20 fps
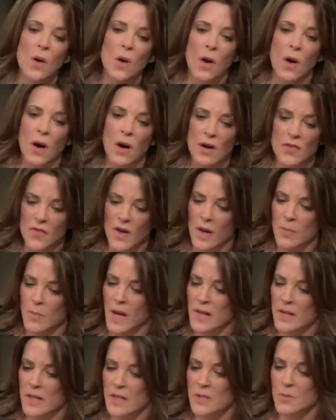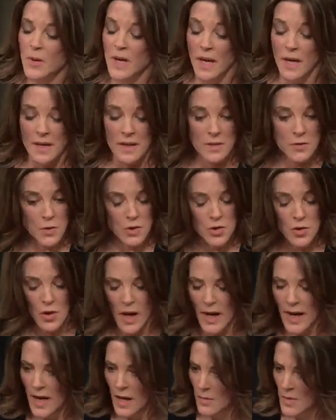so horrified by these beheadings, which
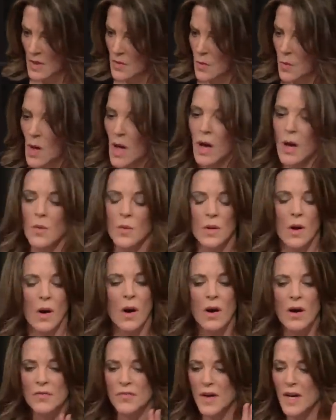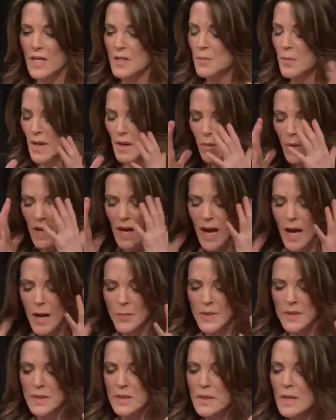I am as well. We're horrified by what
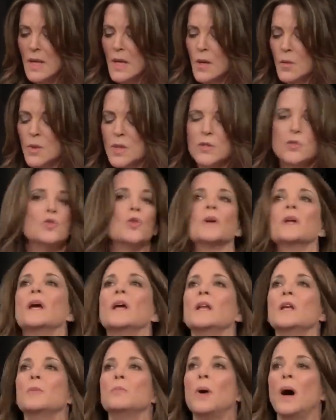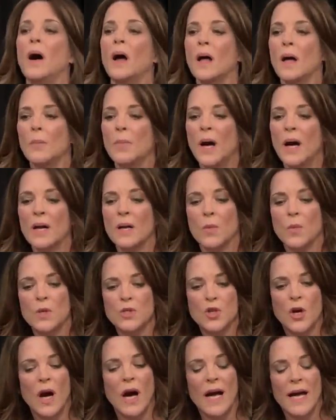happened with the Jordanian pilot,
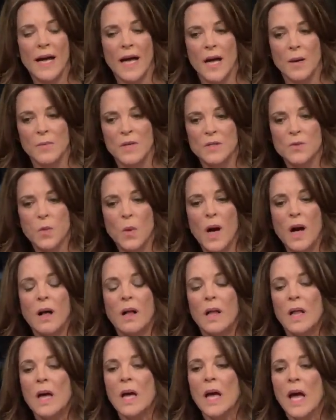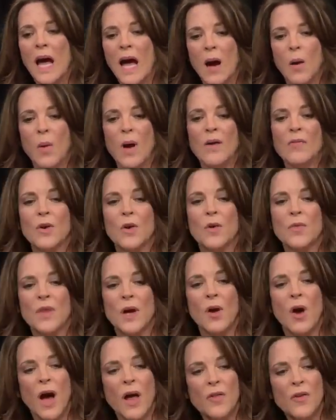which I am as well. However,
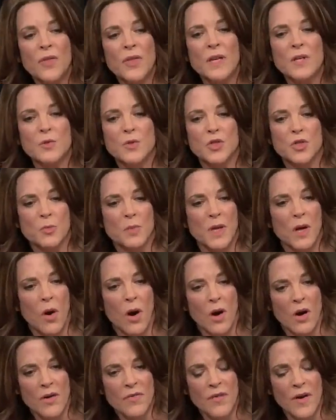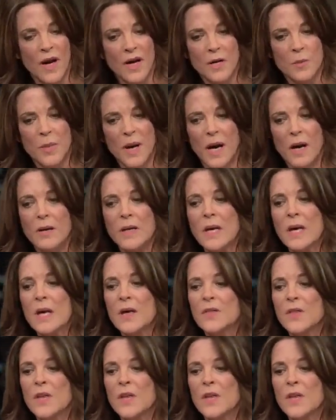there are other things we should be horrified about.